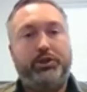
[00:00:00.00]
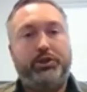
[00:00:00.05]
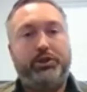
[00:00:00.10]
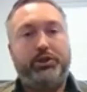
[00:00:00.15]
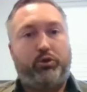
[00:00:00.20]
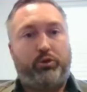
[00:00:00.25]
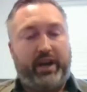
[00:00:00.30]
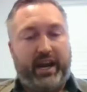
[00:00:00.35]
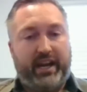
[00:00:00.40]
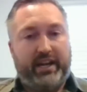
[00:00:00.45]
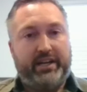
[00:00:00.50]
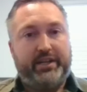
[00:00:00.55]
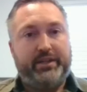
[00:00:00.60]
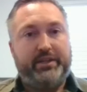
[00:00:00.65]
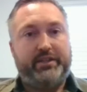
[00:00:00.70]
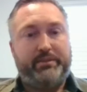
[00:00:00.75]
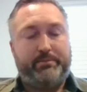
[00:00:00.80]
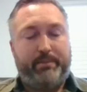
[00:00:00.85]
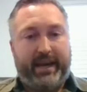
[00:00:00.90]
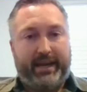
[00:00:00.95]
created a
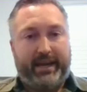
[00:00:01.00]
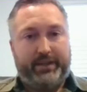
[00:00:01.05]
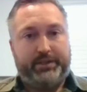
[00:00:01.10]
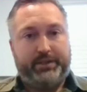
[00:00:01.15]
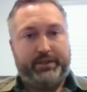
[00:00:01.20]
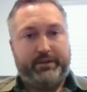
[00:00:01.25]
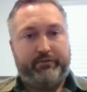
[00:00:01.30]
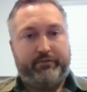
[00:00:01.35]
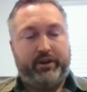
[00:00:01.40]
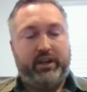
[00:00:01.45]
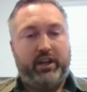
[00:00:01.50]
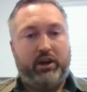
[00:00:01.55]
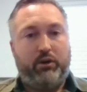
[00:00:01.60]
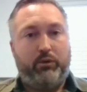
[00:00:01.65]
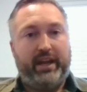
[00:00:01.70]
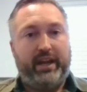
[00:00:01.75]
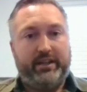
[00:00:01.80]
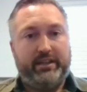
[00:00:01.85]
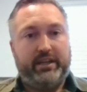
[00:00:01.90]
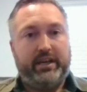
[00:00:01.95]
space for
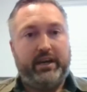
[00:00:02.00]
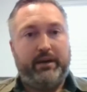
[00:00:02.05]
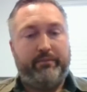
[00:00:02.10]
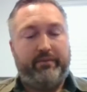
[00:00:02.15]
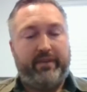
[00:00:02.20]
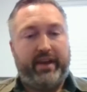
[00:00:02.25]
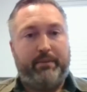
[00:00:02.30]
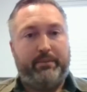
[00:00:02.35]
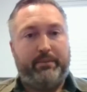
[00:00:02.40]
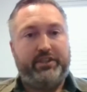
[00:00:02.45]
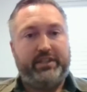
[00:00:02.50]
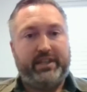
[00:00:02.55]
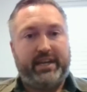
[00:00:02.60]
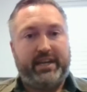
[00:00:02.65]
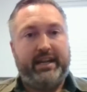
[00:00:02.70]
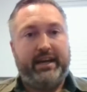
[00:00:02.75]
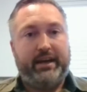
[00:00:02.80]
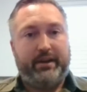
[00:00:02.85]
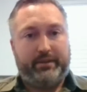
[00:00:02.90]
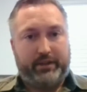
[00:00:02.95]
low-income families to
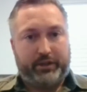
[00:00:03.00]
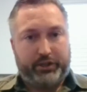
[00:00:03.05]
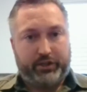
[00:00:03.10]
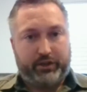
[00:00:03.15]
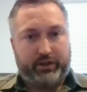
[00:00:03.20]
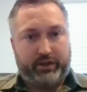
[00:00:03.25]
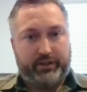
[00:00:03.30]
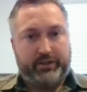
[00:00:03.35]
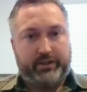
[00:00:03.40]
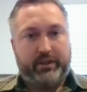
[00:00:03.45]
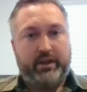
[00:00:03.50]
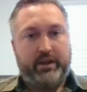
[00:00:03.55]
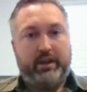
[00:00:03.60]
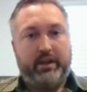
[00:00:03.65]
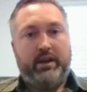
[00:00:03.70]
get health insurance.